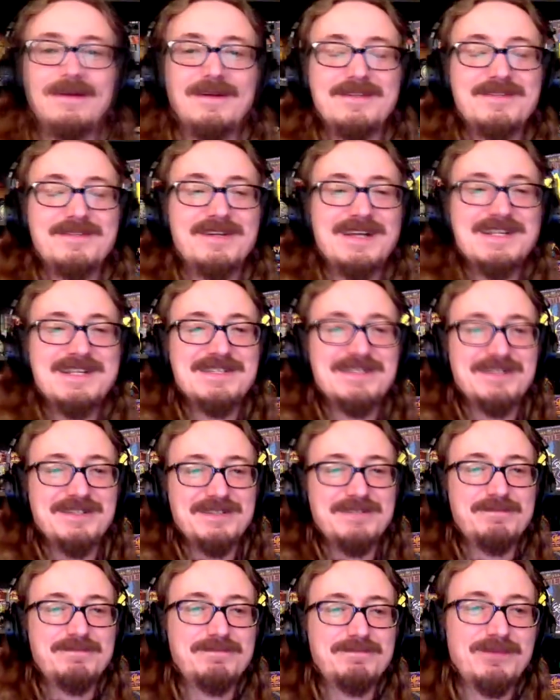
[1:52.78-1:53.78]
right, so I guess a
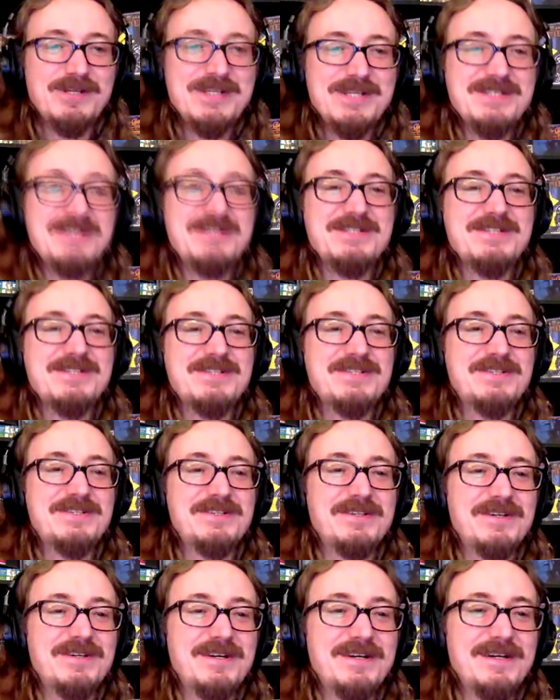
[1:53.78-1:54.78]
good place to
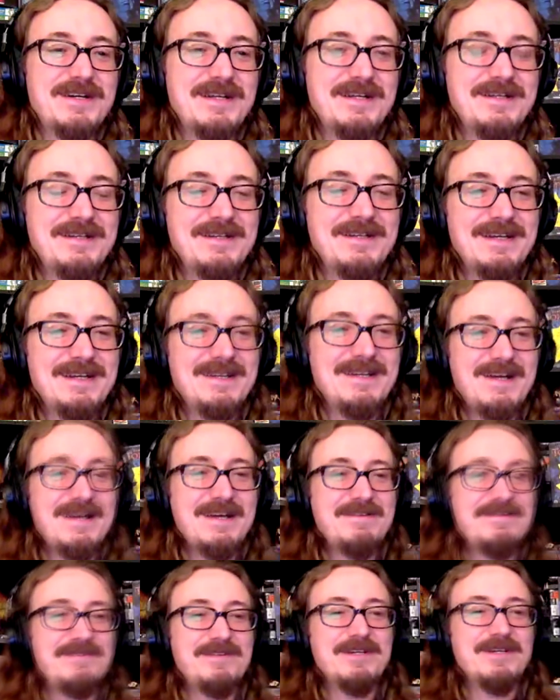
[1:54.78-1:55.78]
start, I think I got a
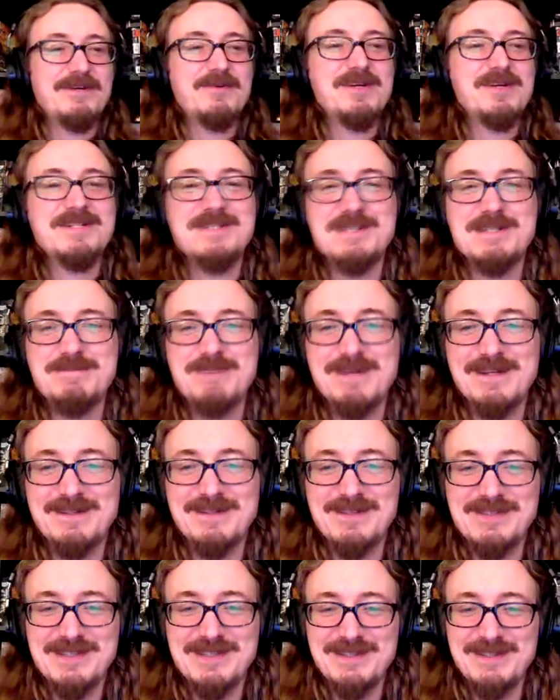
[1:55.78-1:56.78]
lot of uh, questions about
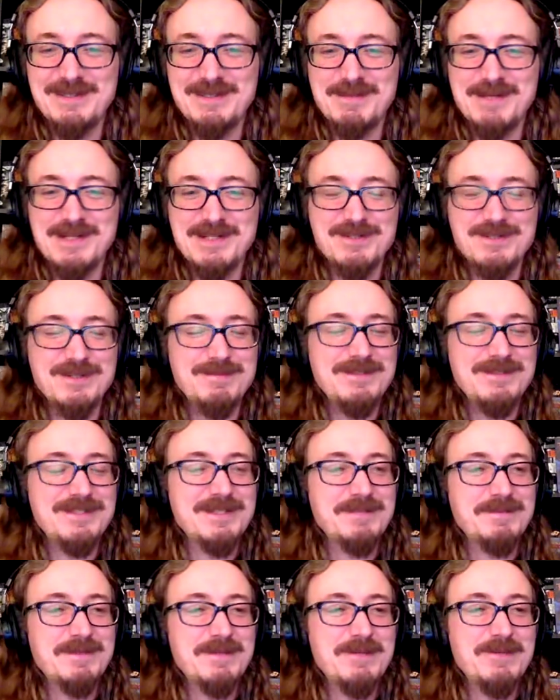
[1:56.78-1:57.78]
this. I think there might still be
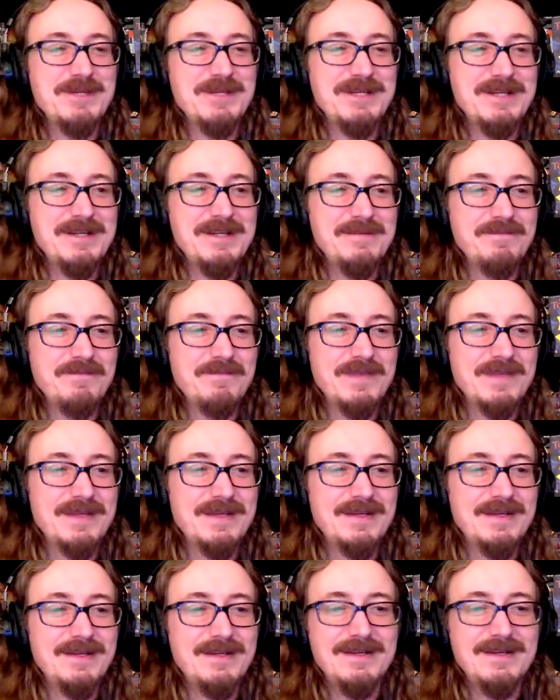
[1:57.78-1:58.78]
some coming in
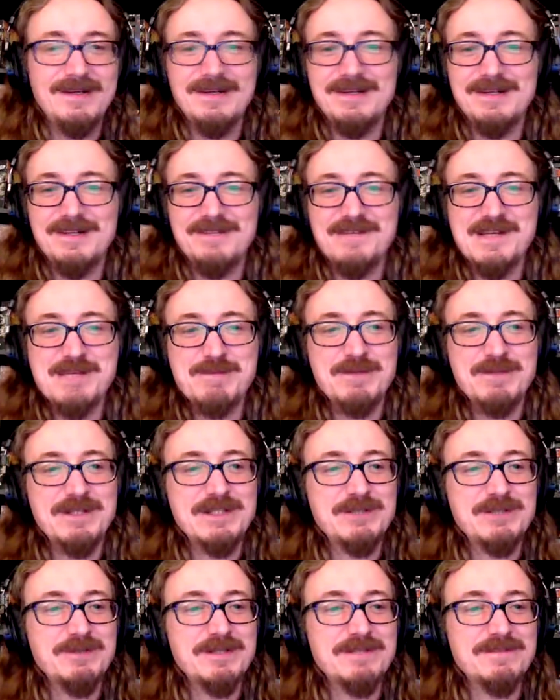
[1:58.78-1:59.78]
on uh, Facebook
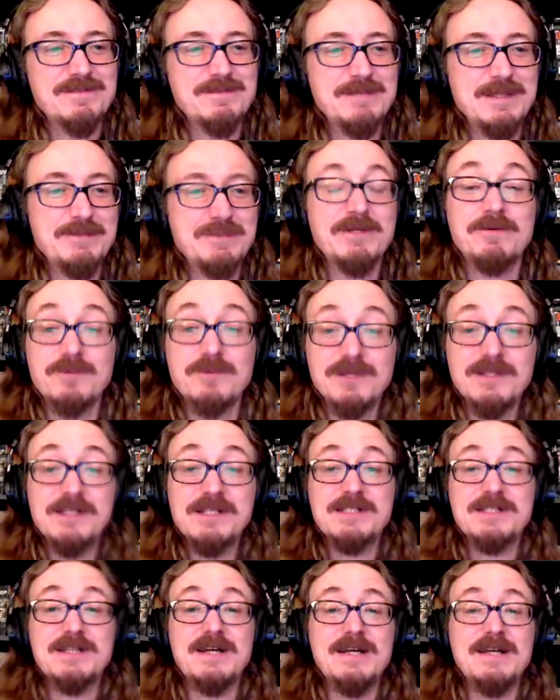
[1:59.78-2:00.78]
and Twitter from people. They're really
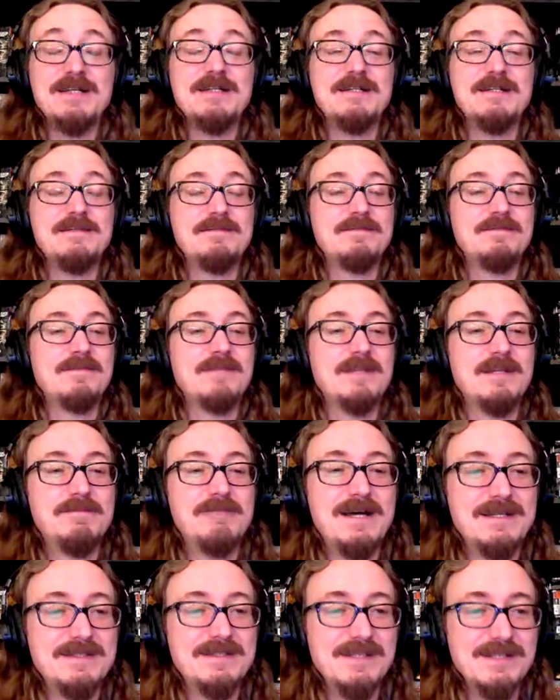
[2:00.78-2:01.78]
excited
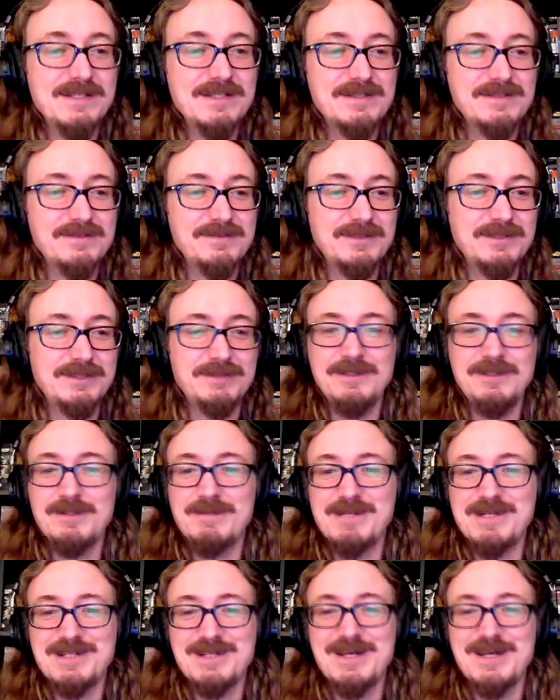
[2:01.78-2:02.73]
about this, which, you know, makes